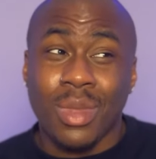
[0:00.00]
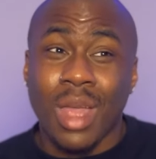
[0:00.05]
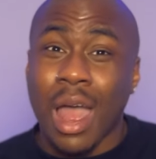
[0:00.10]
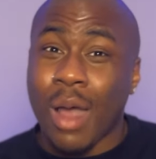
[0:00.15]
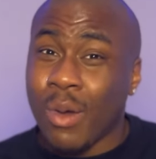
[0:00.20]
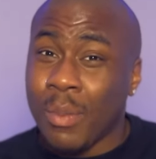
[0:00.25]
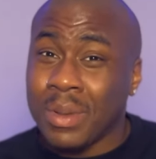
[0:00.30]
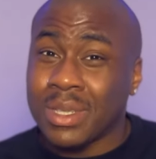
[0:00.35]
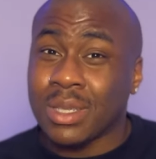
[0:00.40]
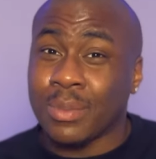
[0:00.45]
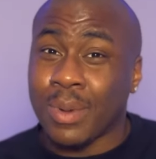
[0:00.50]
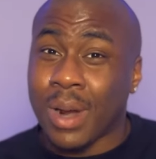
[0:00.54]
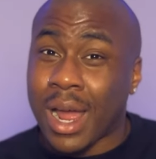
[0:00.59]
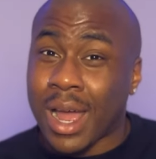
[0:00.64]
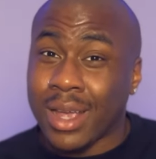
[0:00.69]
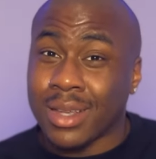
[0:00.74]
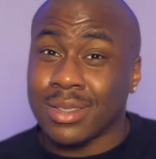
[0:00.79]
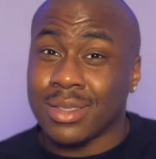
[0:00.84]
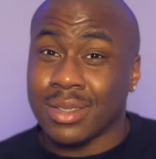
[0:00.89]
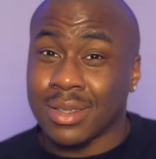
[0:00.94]
I would be
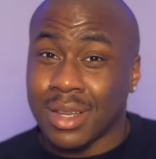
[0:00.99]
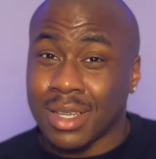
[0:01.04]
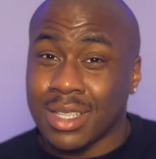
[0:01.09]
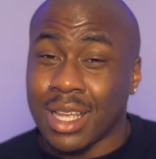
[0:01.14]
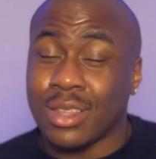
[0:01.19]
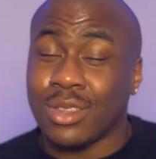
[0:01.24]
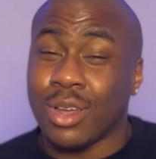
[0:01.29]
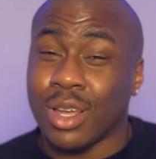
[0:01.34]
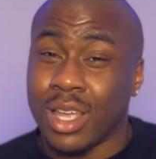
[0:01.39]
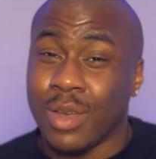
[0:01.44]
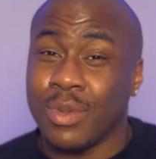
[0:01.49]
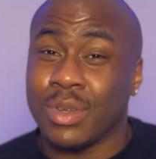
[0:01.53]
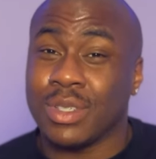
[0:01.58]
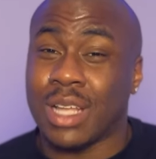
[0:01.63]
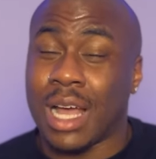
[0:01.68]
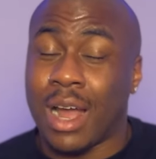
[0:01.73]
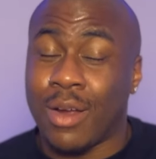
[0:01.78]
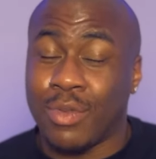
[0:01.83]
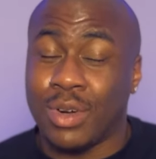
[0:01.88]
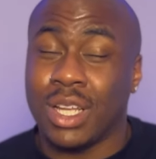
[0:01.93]
surprised, because I thought he was.
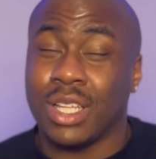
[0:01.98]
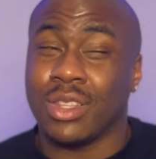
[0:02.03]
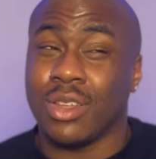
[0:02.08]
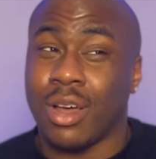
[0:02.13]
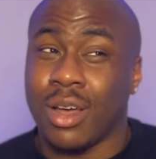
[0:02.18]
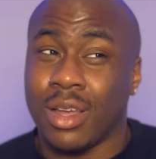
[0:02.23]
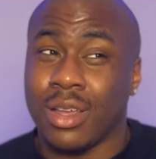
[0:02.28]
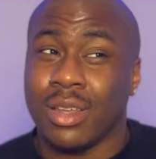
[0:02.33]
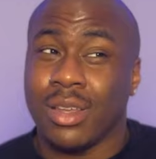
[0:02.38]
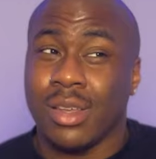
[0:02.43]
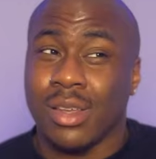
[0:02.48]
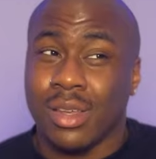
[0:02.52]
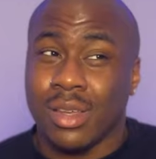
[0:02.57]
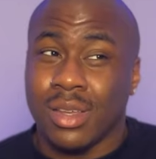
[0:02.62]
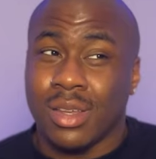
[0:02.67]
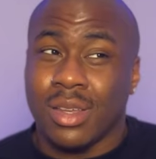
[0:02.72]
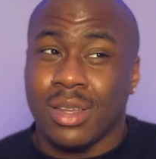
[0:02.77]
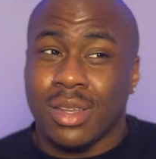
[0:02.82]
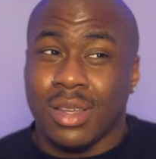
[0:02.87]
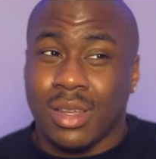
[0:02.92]
I already thought
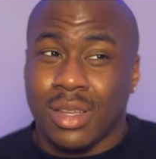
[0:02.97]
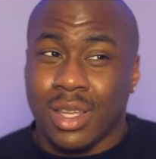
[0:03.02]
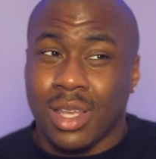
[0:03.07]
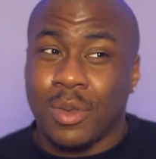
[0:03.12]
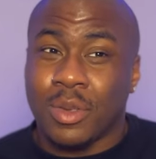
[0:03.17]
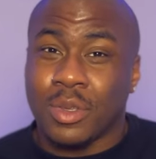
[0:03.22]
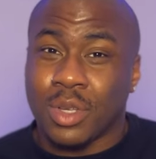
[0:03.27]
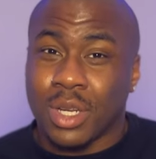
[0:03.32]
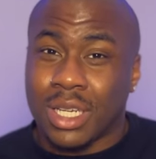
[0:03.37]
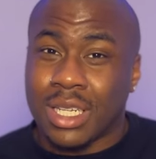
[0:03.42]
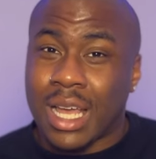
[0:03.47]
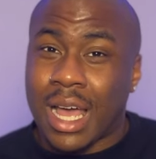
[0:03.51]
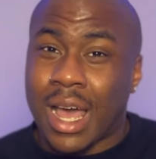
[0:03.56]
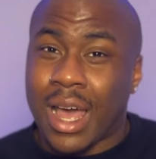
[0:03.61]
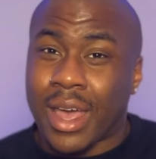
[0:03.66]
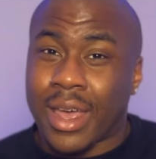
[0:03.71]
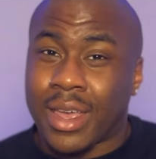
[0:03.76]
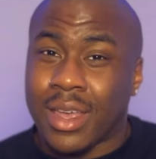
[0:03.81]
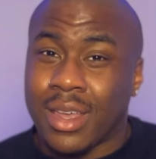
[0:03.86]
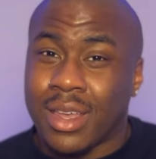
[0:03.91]
he was gonna
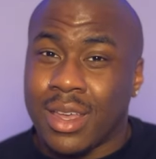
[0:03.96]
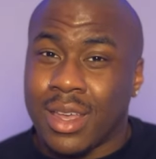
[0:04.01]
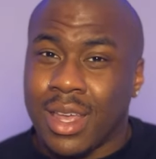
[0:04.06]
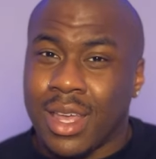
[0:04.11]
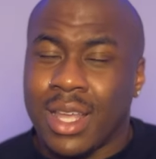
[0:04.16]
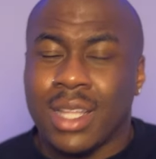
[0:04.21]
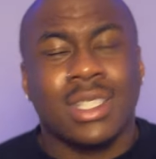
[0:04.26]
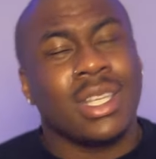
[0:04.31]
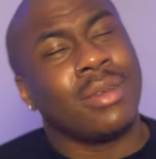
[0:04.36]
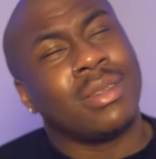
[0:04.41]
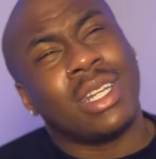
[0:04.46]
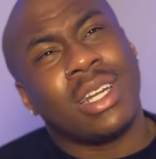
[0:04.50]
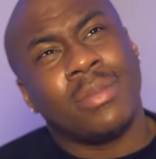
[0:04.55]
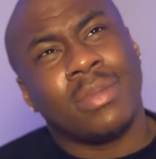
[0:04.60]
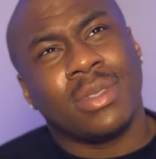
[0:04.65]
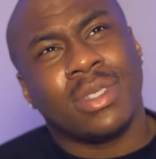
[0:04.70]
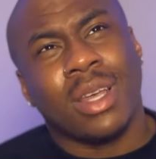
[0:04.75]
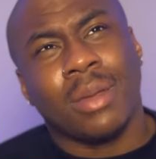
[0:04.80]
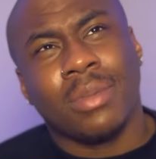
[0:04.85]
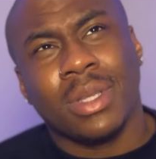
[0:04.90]
die. And
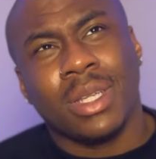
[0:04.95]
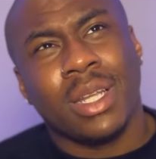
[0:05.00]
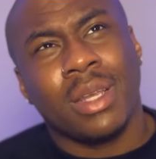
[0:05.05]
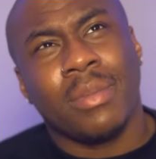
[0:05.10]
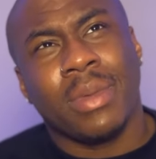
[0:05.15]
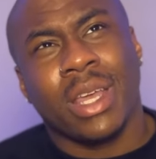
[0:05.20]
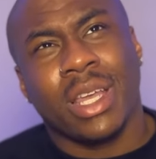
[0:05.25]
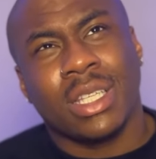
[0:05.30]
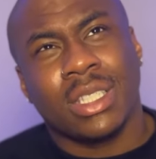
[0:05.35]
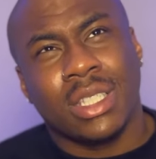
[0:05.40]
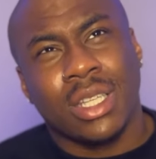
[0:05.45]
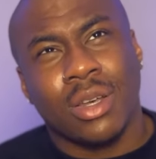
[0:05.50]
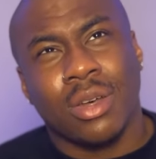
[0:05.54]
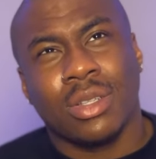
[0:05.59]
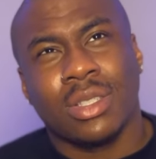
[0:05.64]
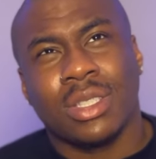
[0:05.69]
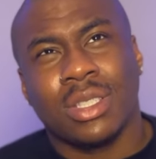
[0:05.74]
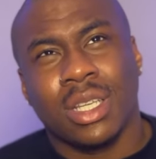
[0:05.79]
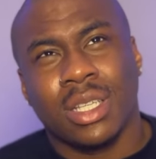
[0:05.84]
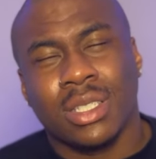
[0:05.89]
something, something in me, and
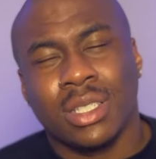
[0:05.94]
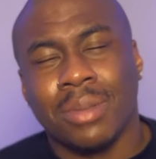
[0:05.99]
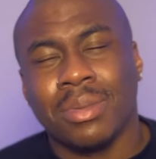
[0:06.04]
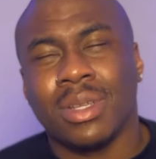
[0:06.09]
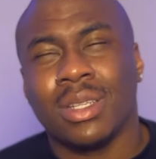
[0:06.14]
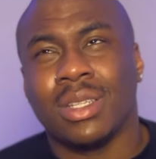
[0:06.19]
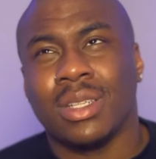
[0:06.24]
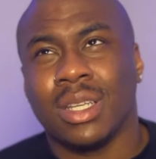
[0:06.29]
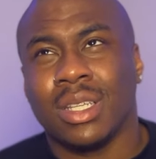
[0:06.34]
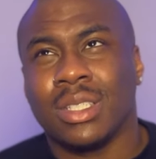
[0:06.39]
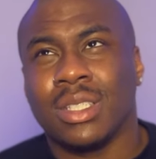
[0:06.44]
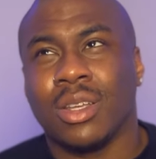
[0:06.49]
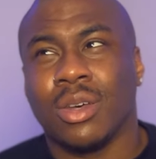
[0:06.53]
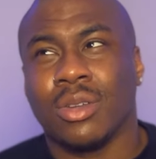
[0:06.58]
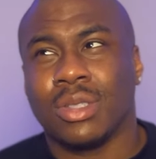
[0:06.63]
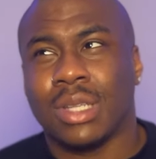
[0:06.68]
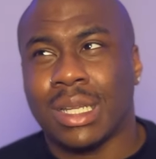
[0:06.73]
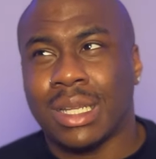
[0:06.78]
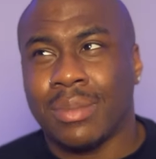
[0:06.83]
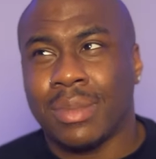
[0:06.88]
still something is
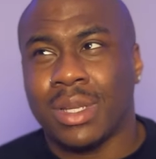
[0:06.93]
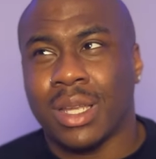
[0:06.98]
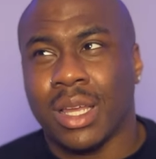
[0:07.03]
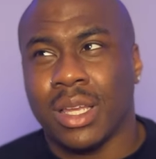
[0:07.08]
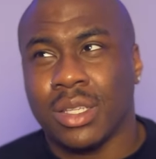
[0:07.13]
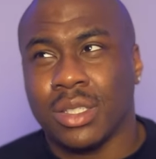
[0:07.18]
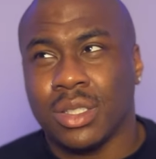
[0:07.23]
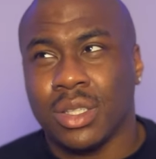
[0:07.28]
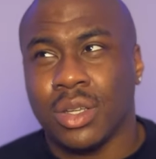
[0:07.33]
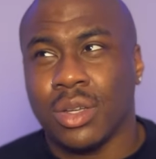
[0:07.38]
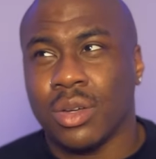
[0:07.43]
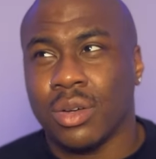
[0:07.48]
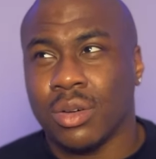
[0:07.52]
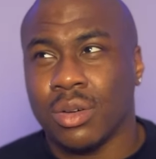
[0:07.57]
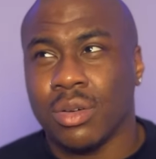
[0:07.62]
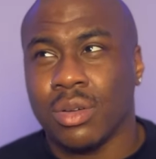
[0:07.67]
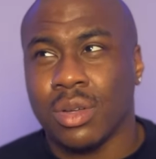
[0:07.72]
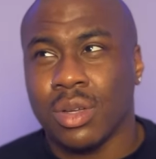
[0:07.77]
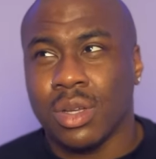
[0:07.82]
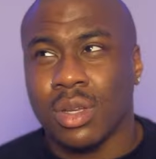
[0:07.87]
still telling me that he's still